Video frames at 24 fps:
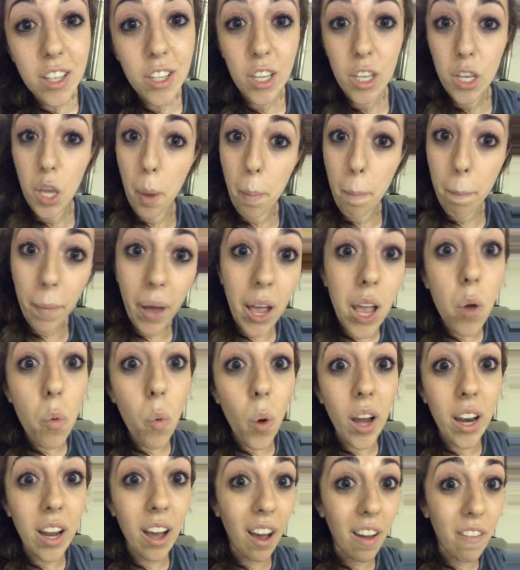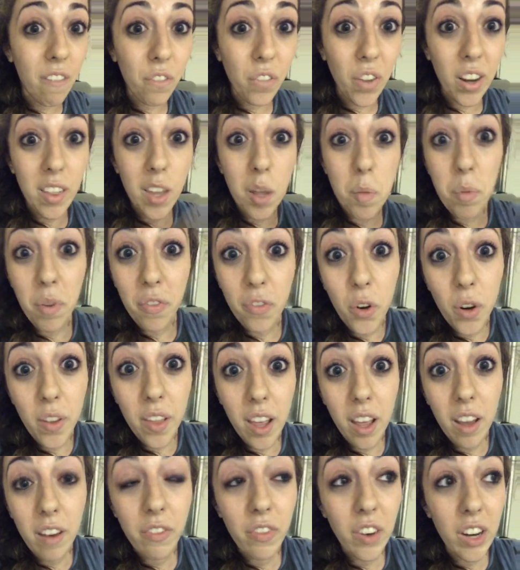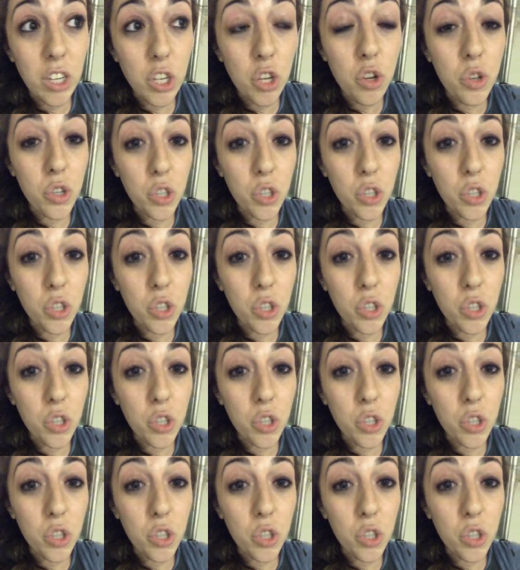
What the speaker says: So you might want to unfriend them before they unfriend you.